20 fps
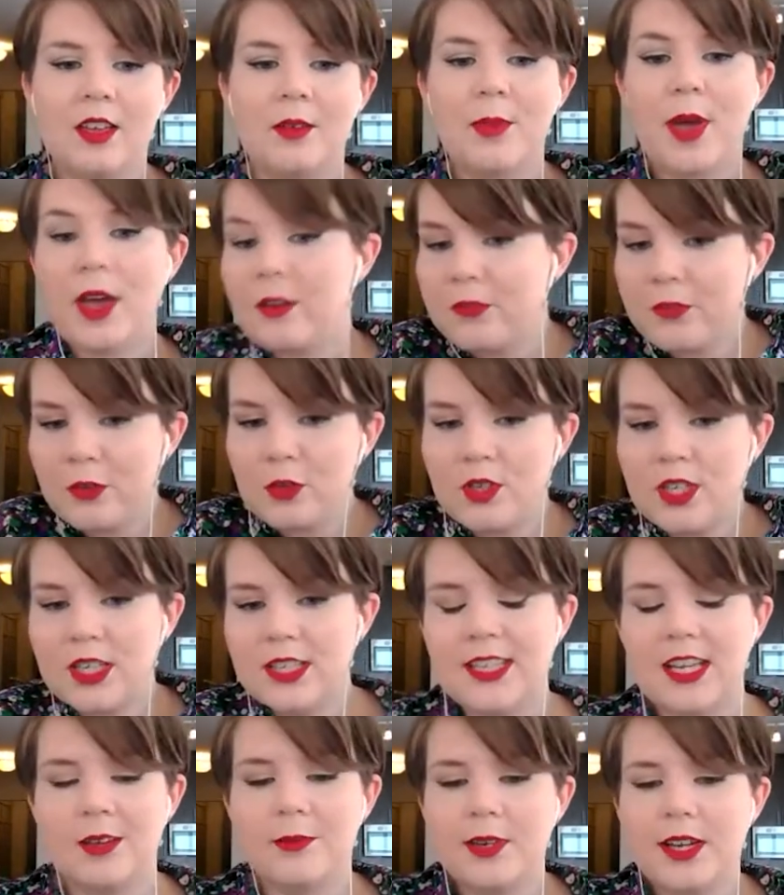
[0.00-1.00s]
food
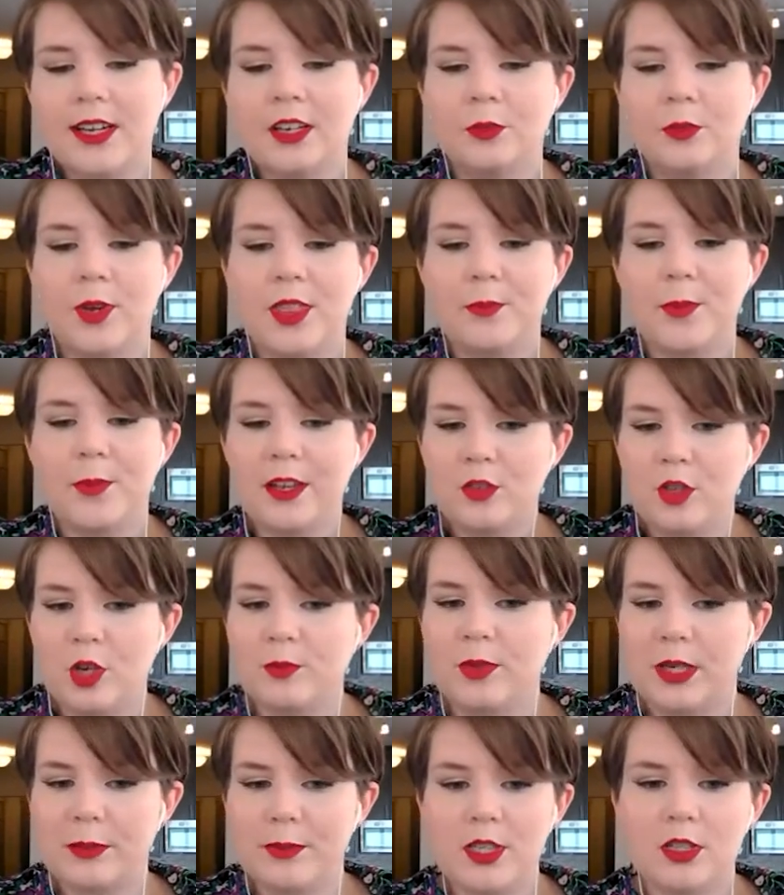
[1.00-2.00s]
contaminated with
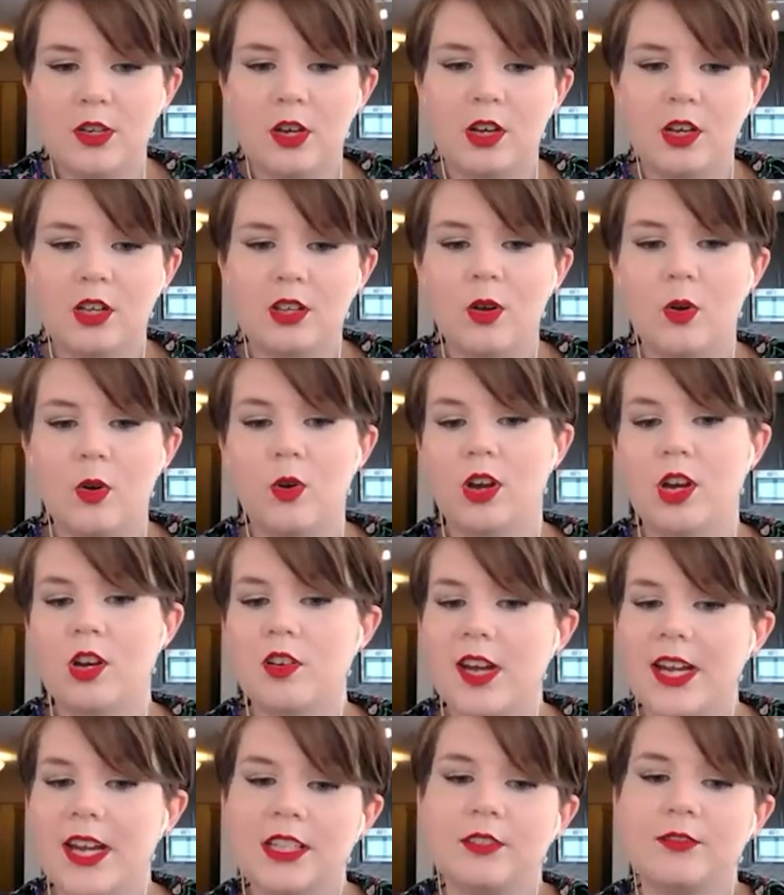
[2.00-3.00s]
pentobarbital or
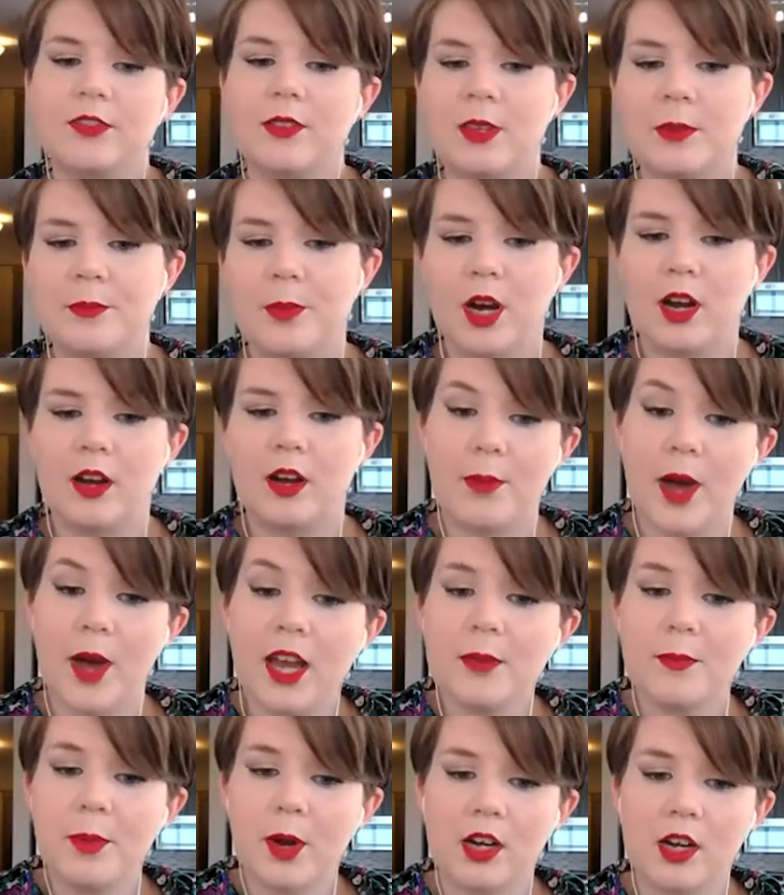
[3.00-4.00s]
created from the body
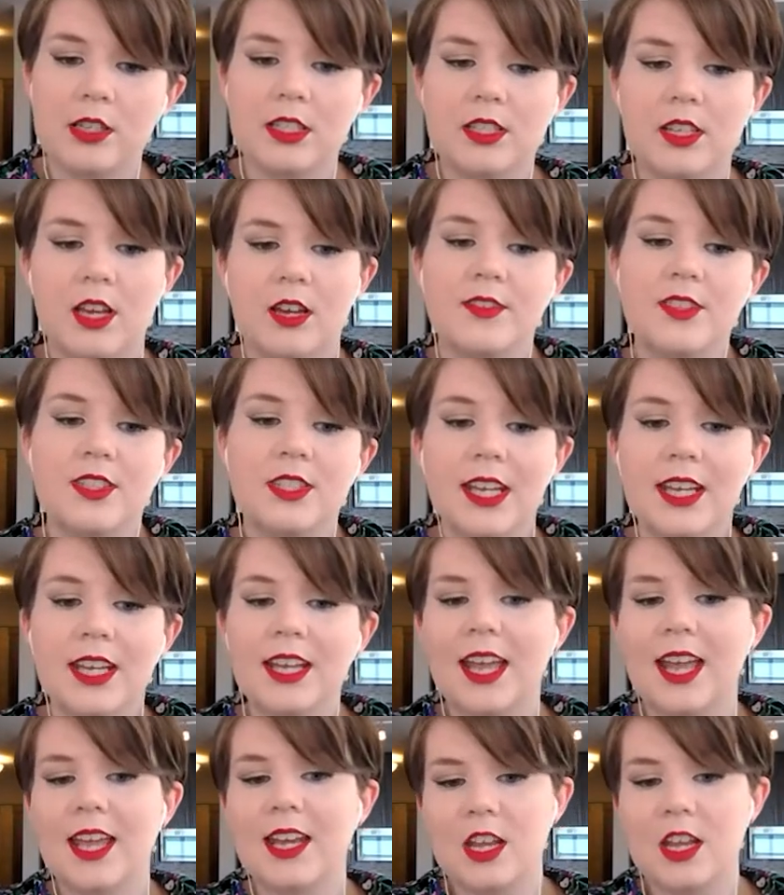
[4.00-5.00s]
parts of sick
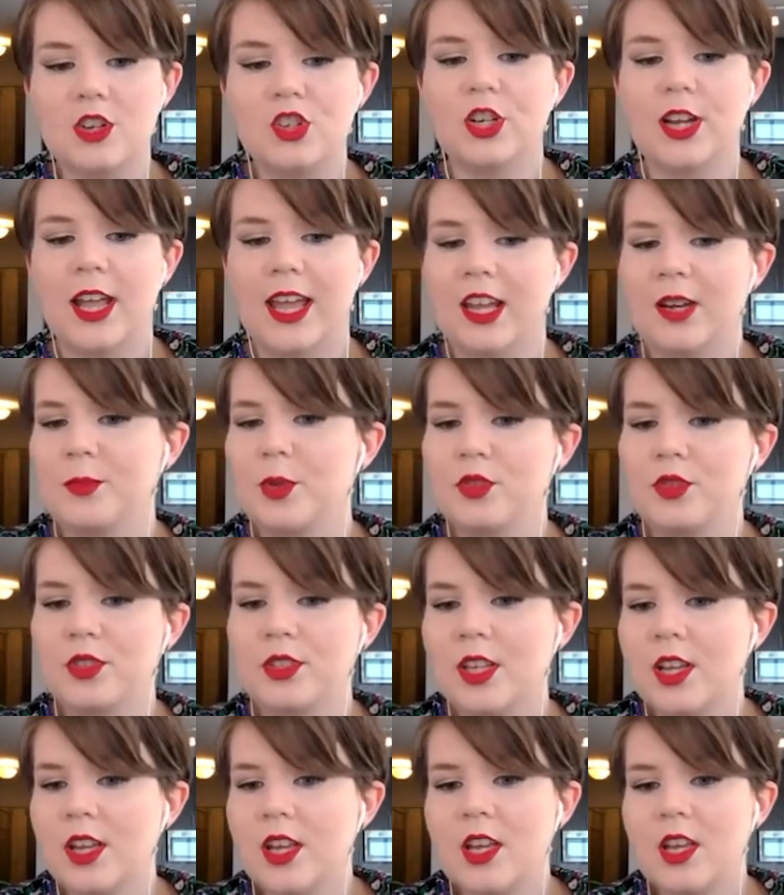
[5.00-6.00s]
and injured animals
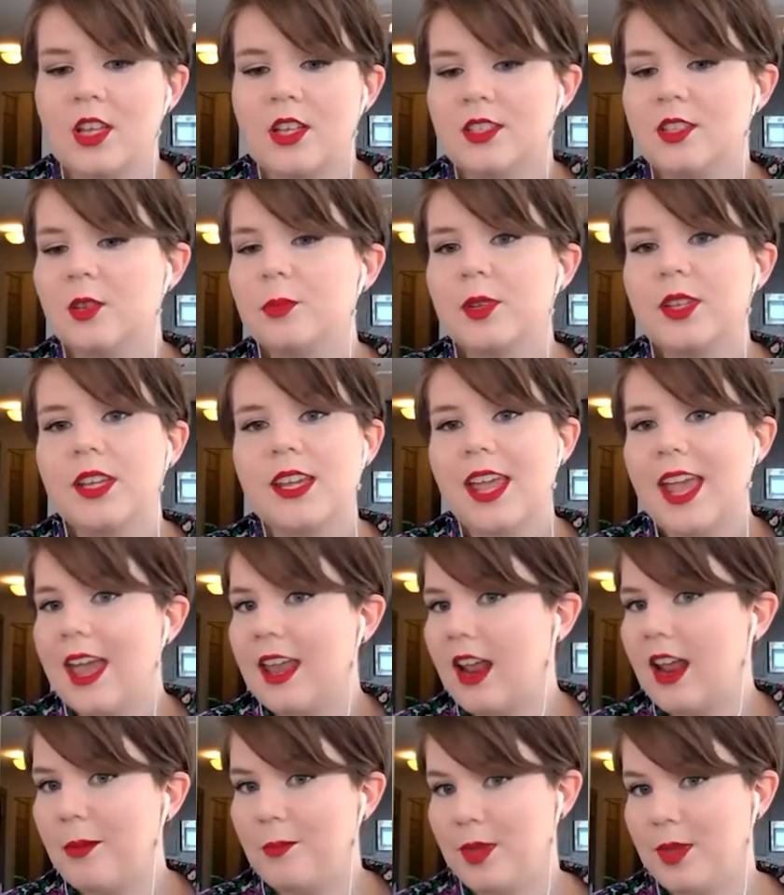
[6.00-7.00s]
simply
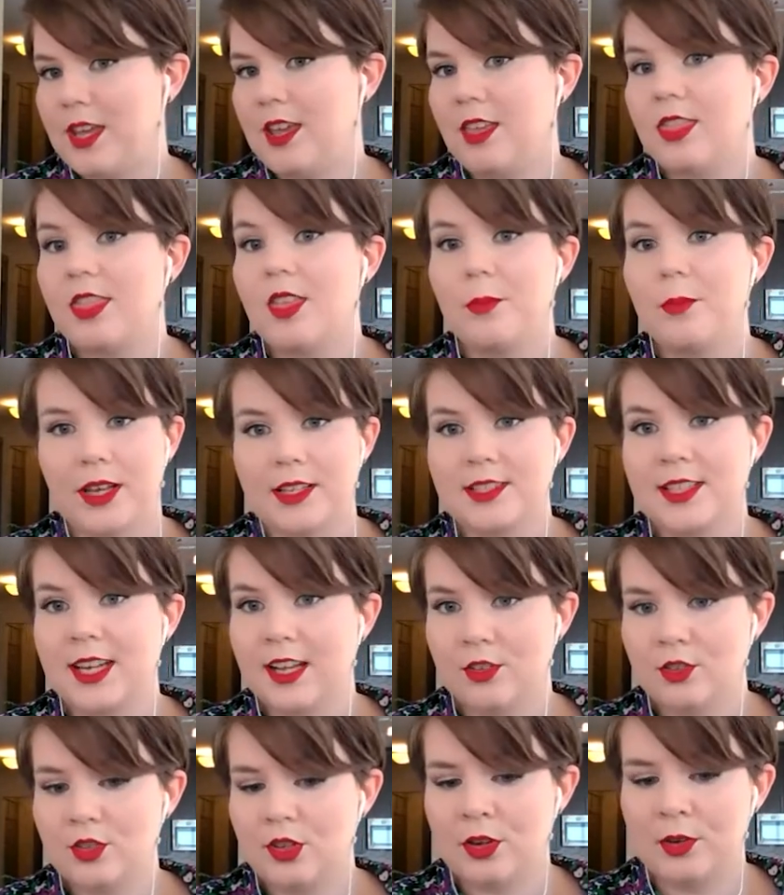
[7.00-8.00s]
cannot be the best
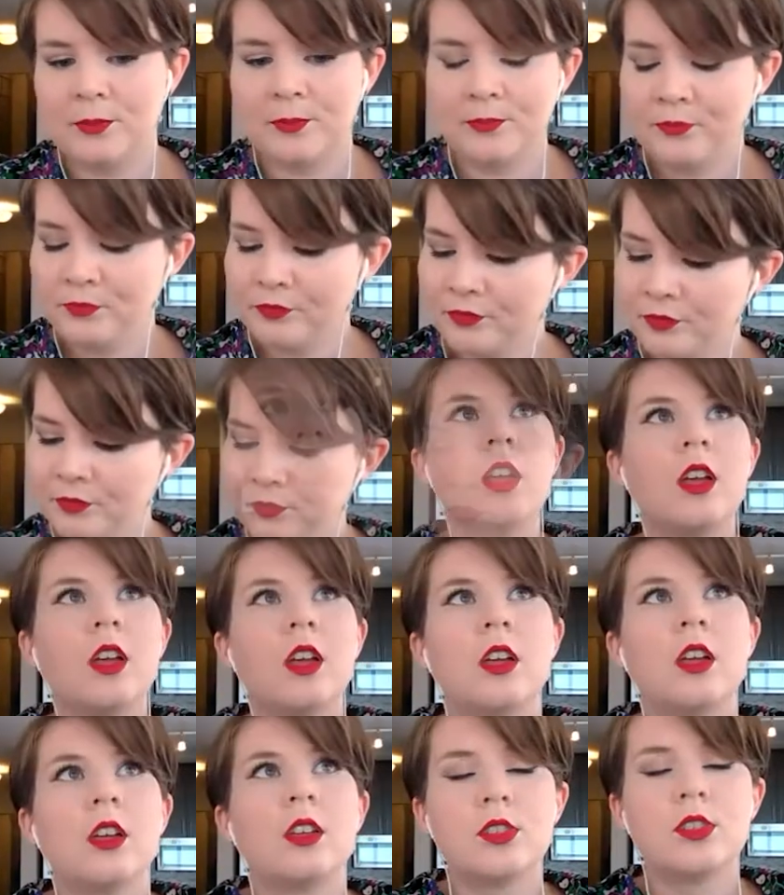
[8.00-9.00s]
answer.
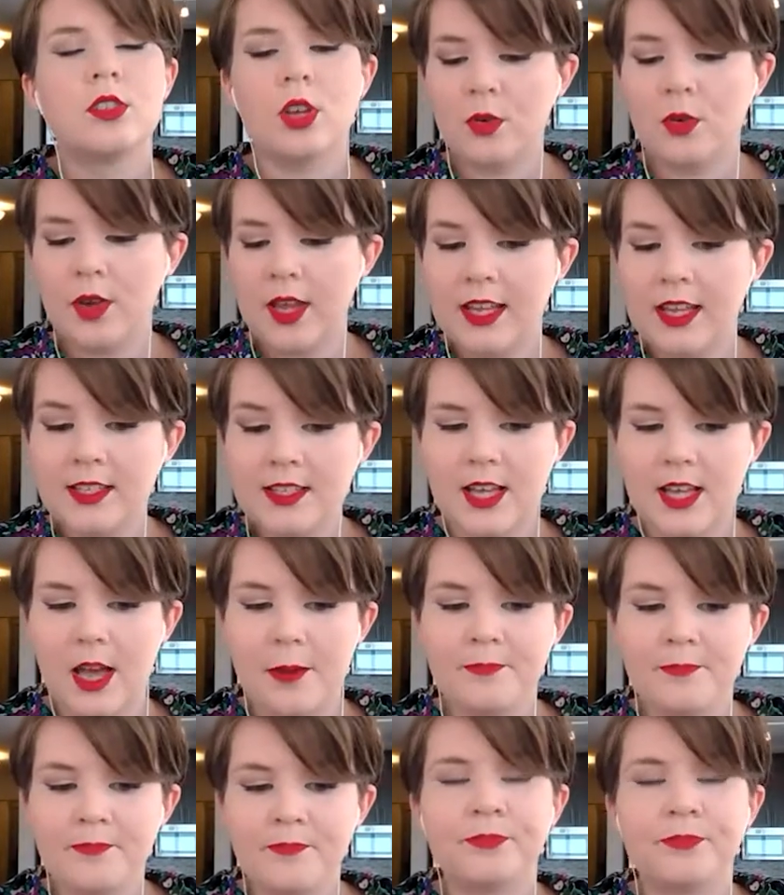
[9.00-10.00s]
So in
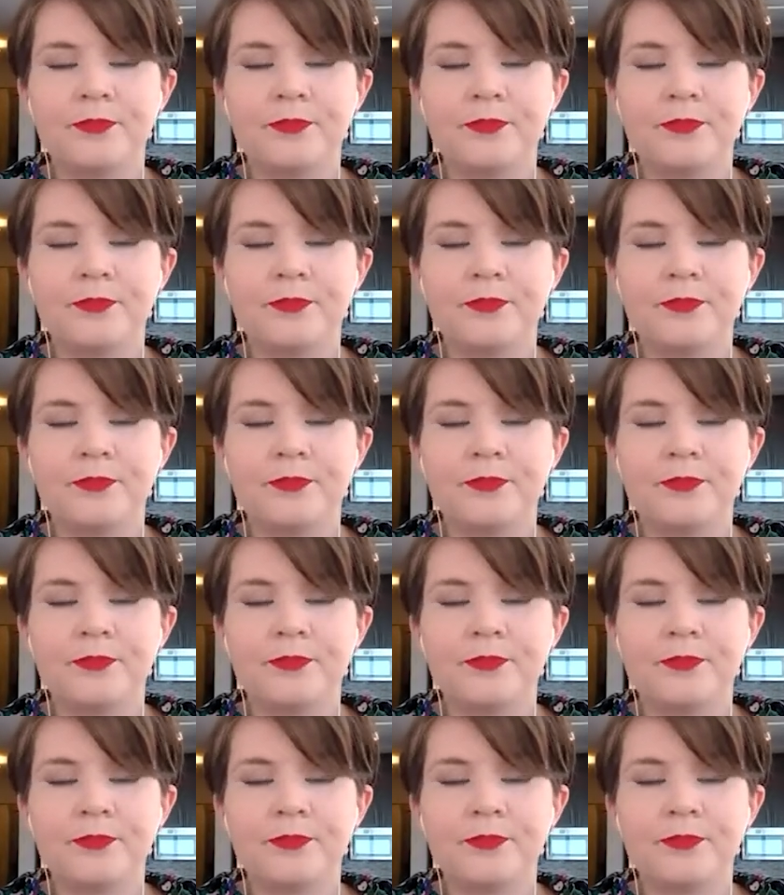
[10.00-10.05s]
sum,